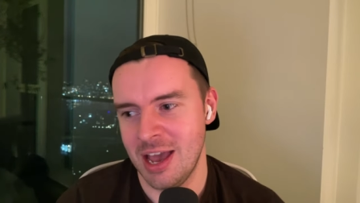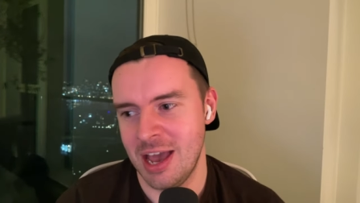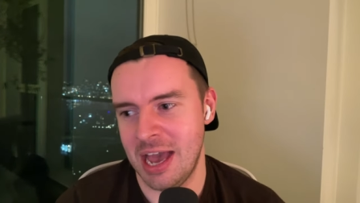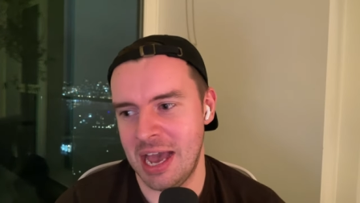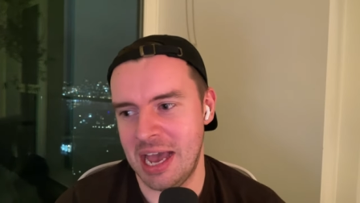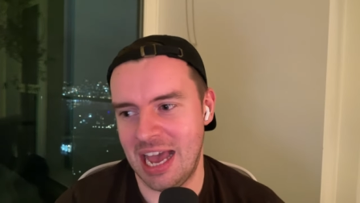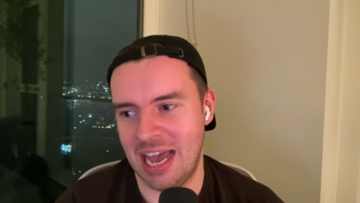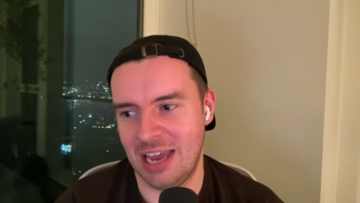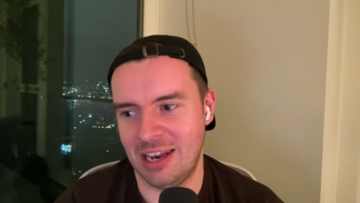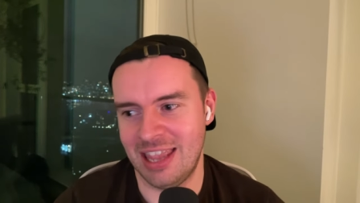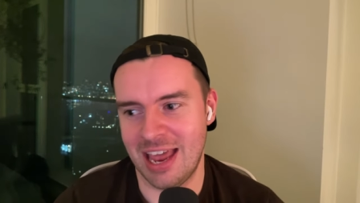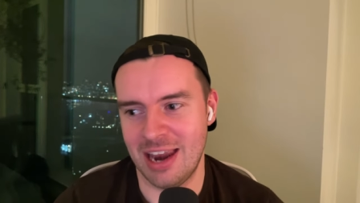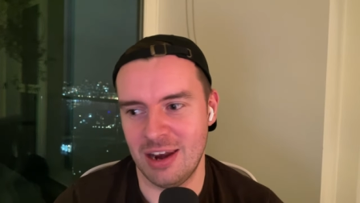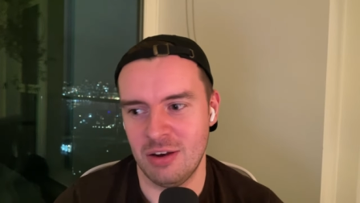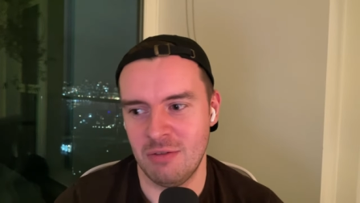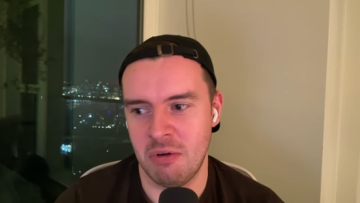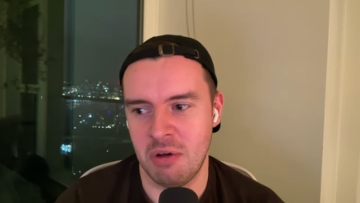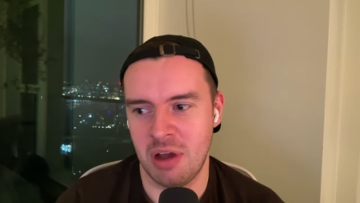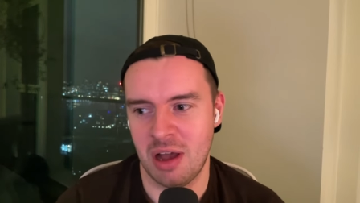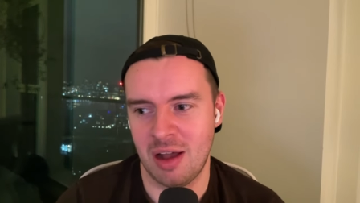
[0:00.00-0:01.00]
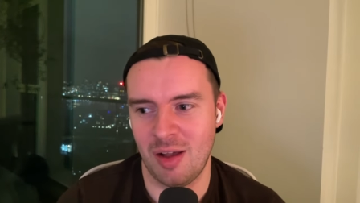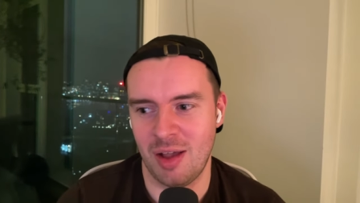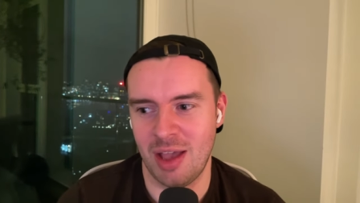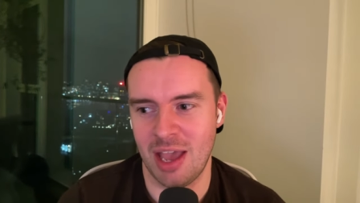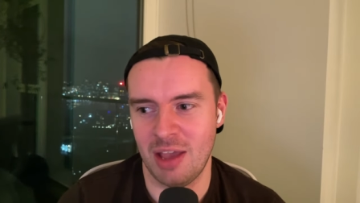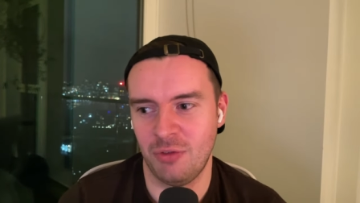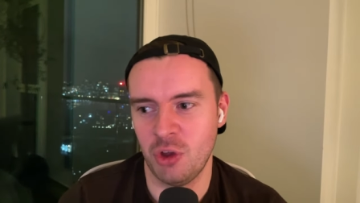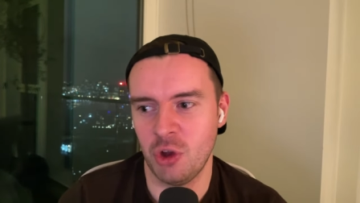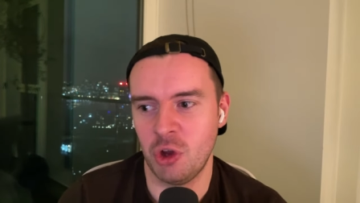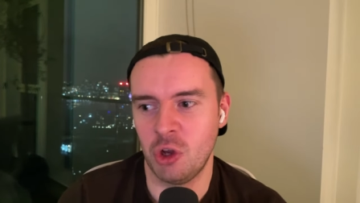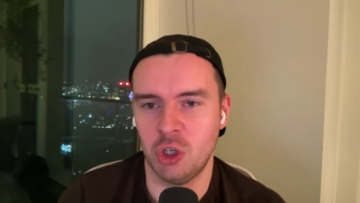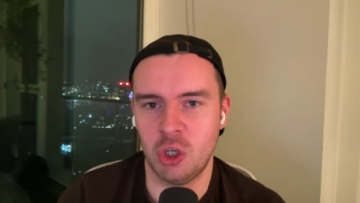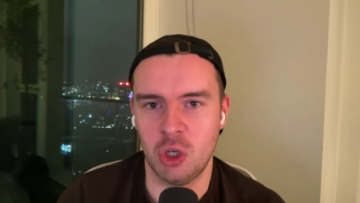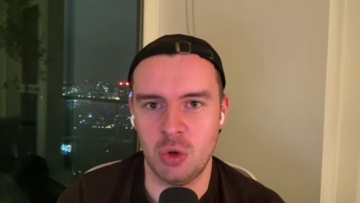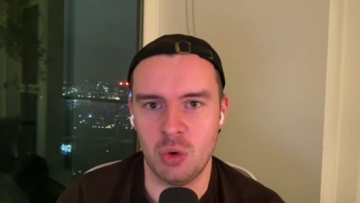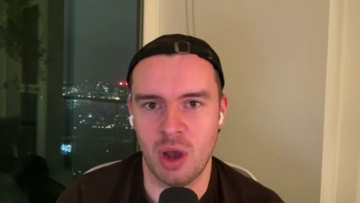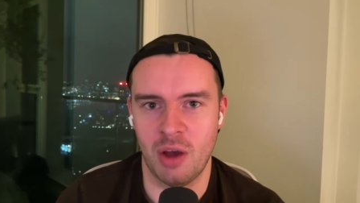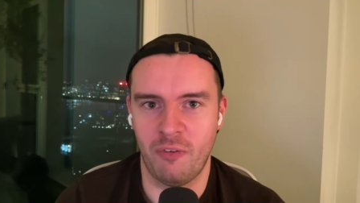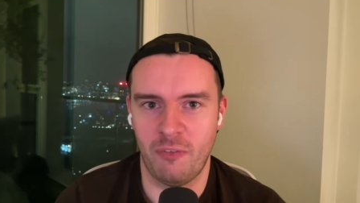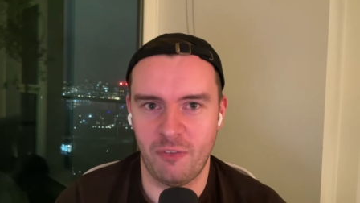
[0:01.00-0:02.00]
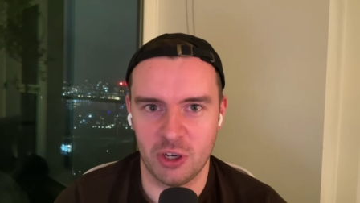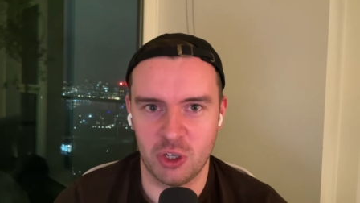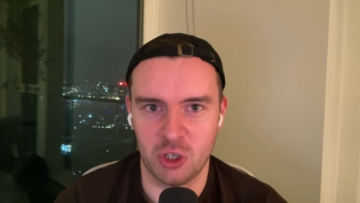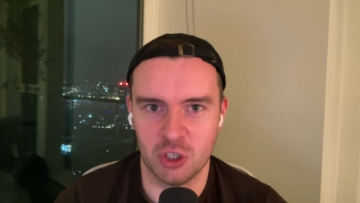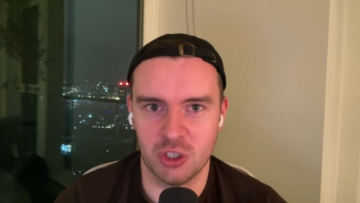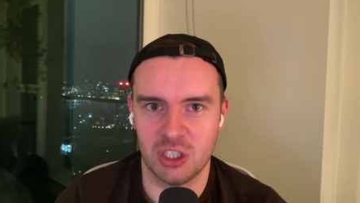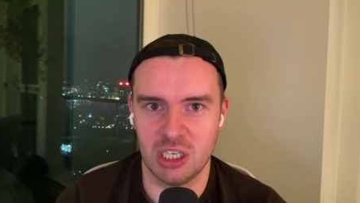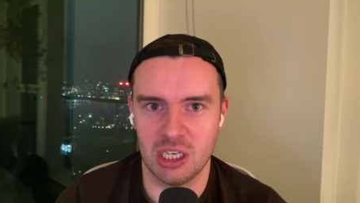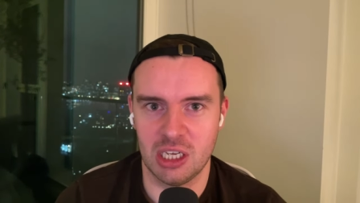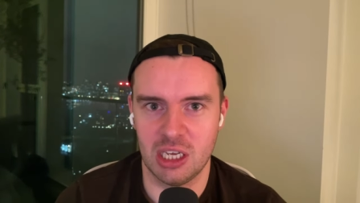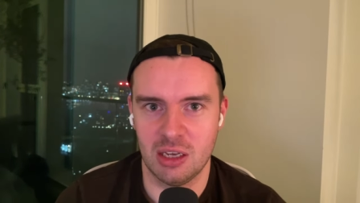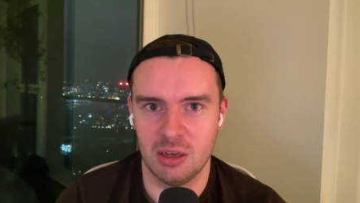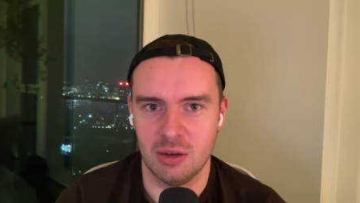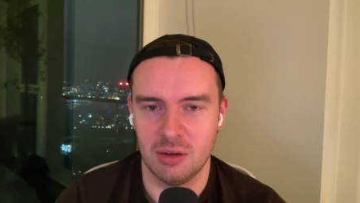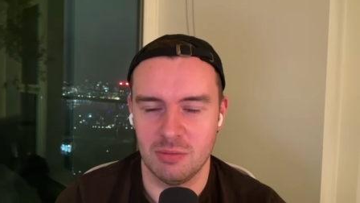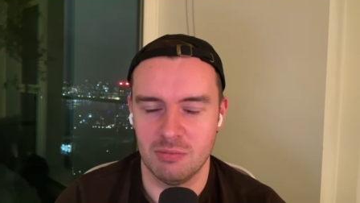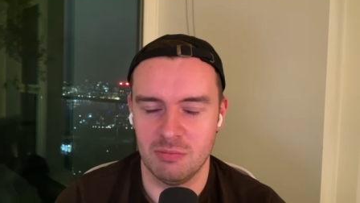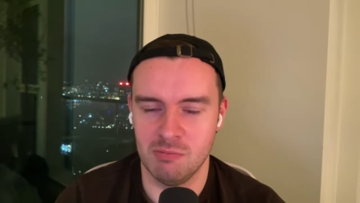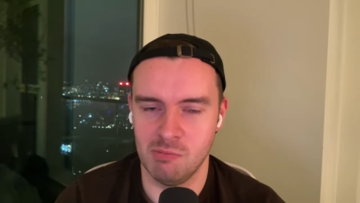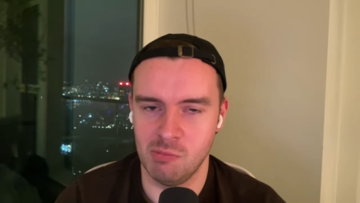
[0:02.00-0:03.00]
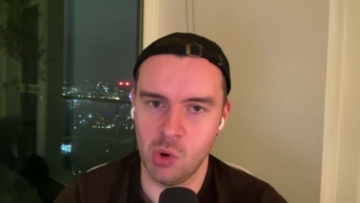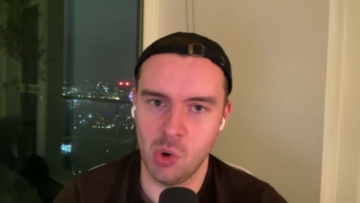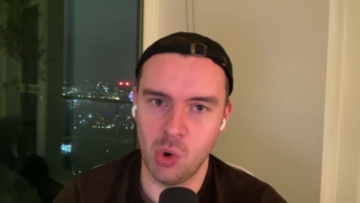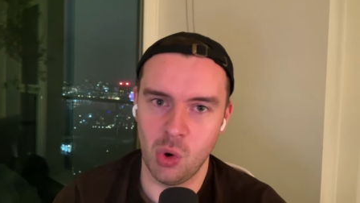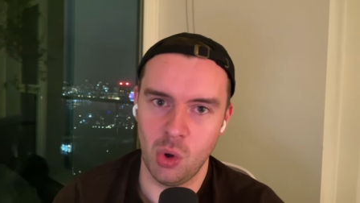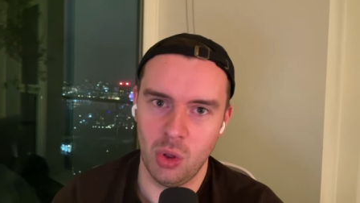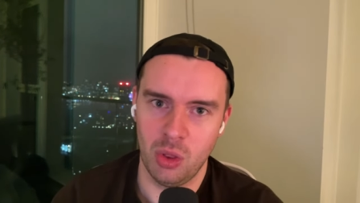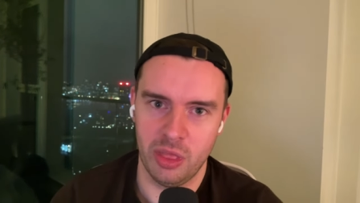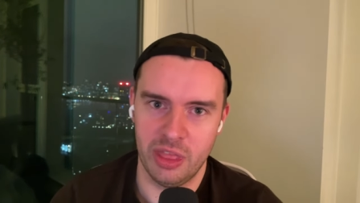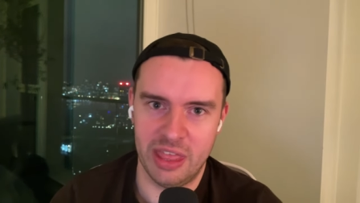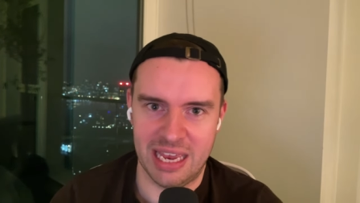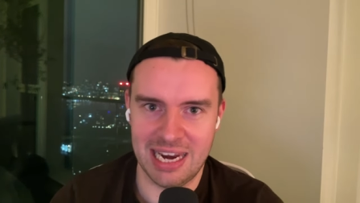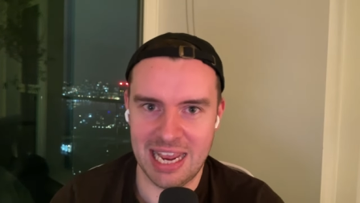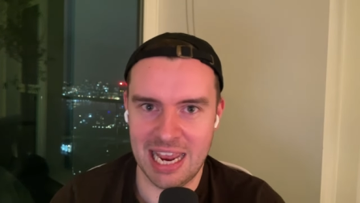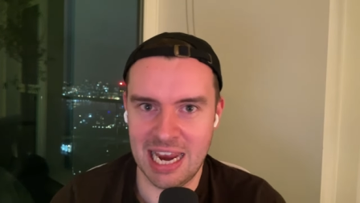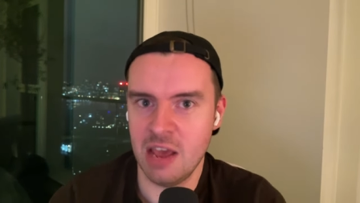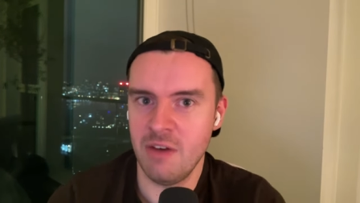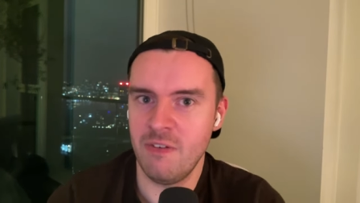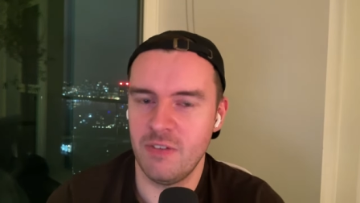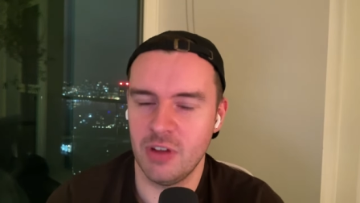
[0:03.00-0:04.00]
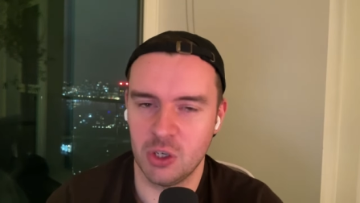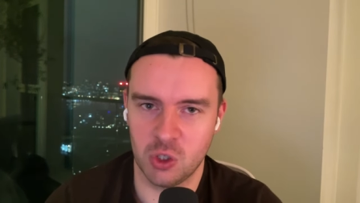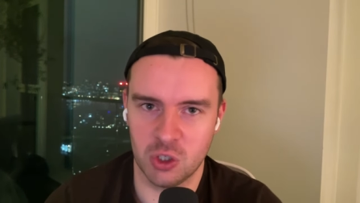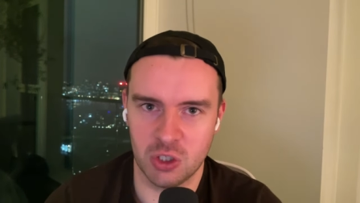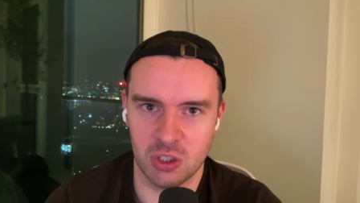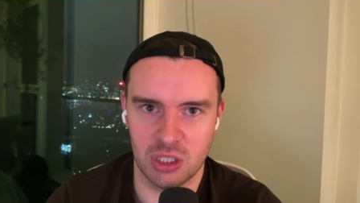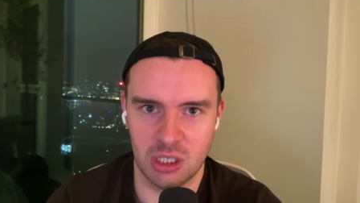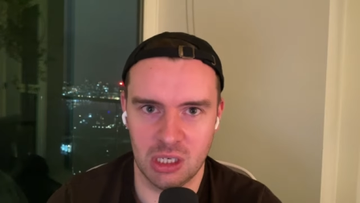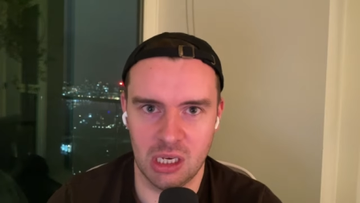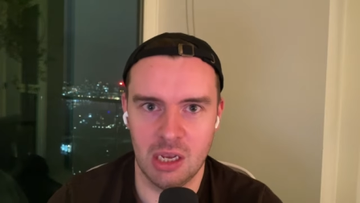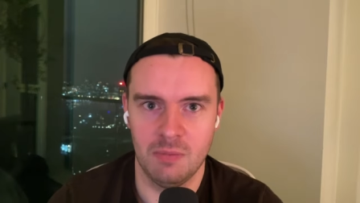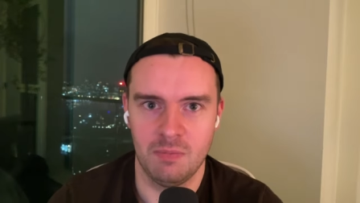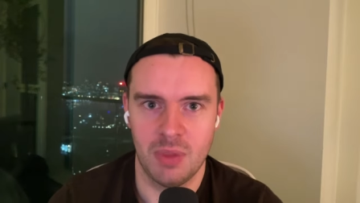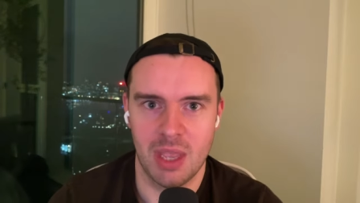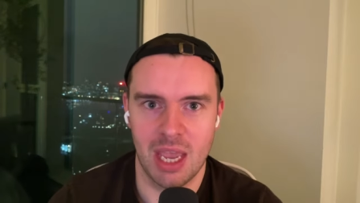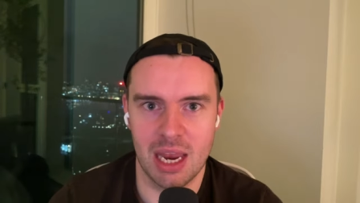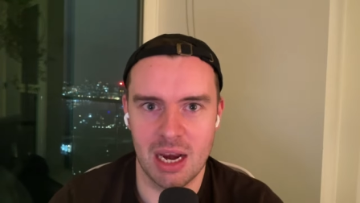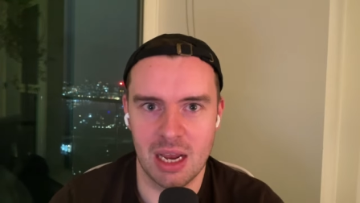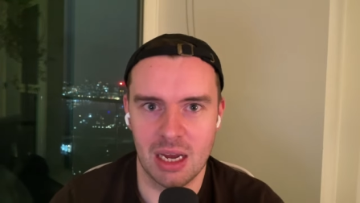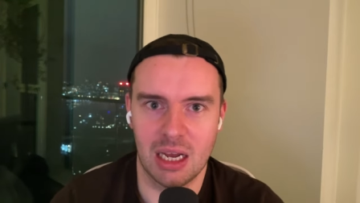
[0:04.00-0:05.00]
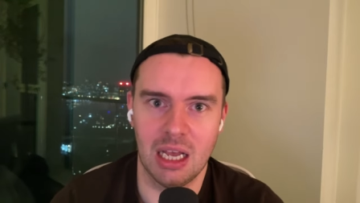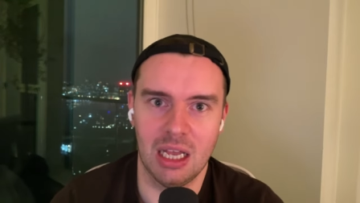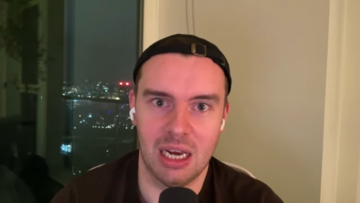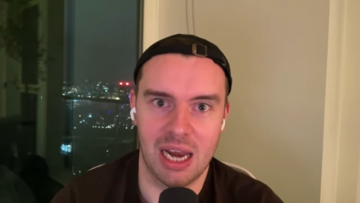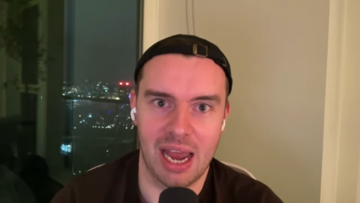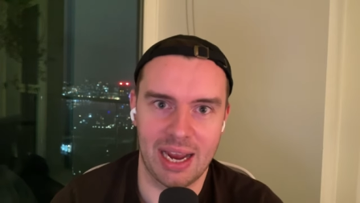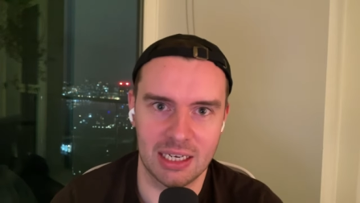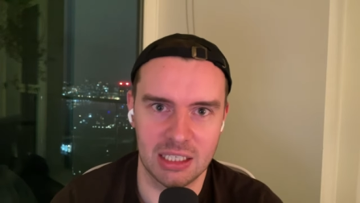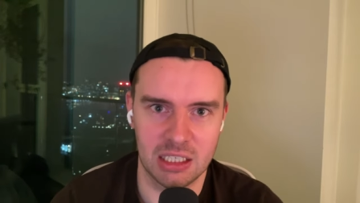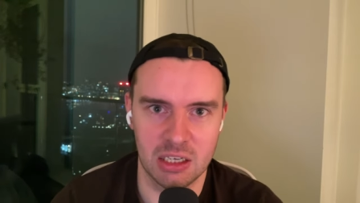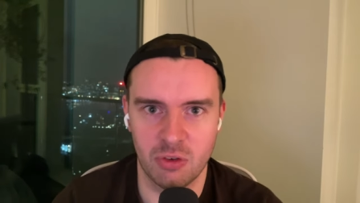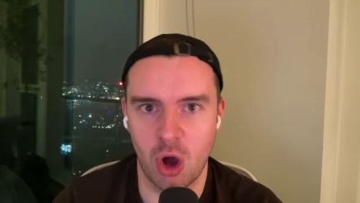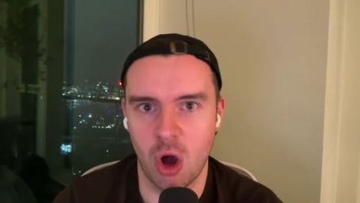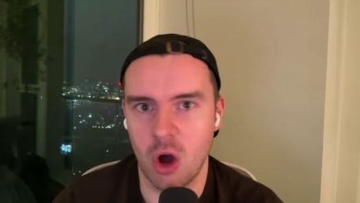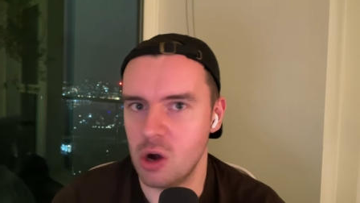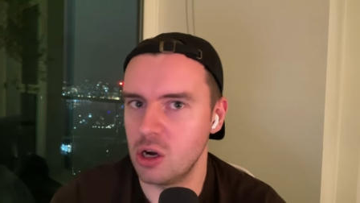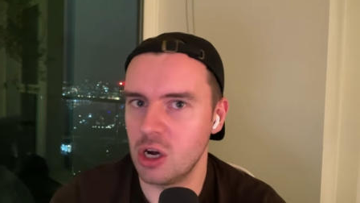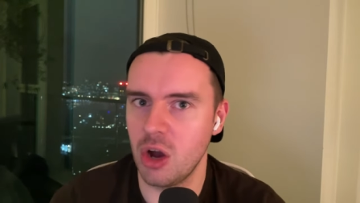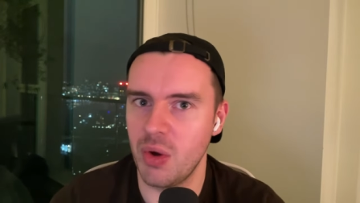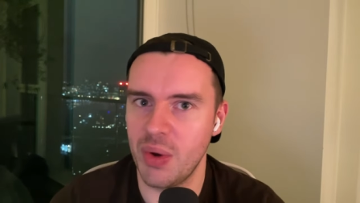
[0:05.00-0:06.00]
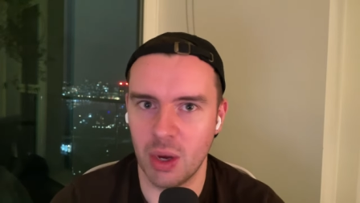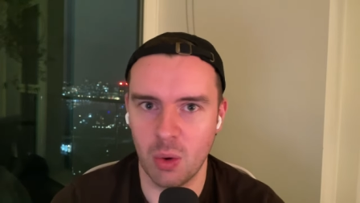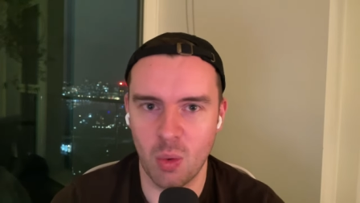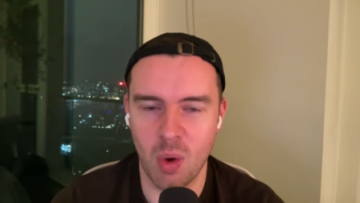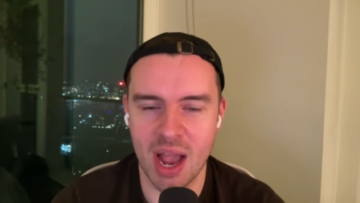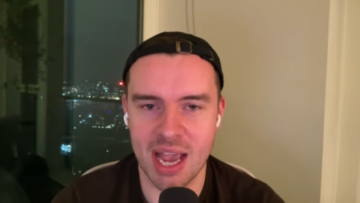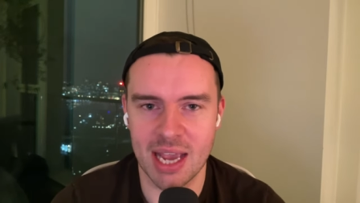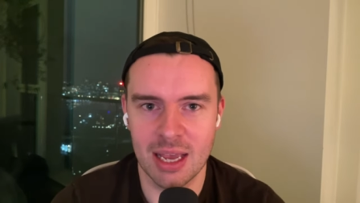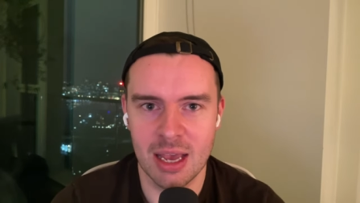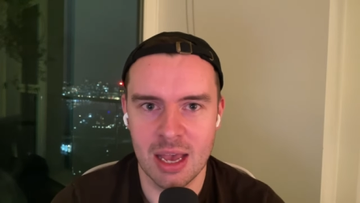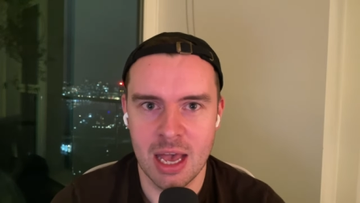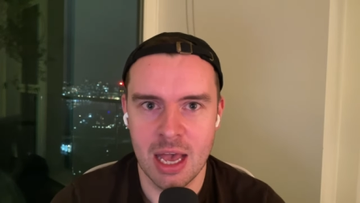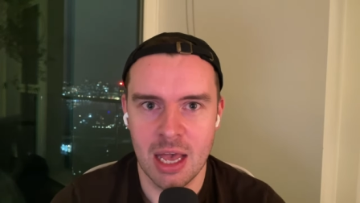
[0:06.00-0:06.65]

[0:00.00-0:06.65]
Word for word: uh, and then if you can do efficiency more than inefficiency in a collective ongoing way